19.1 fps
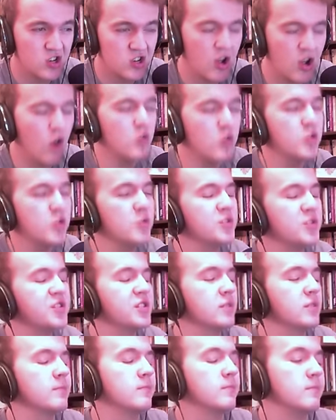Oh, you...
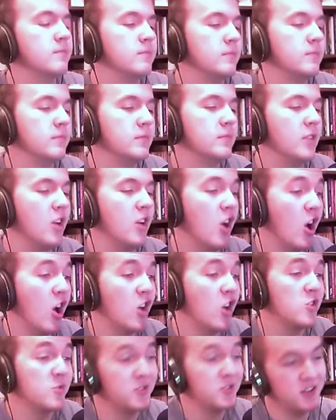Are
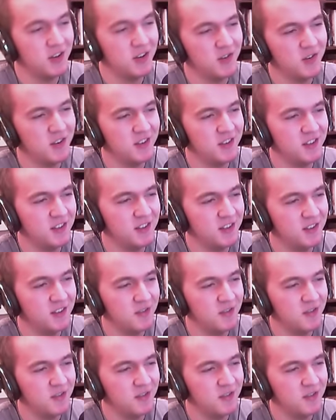you serious?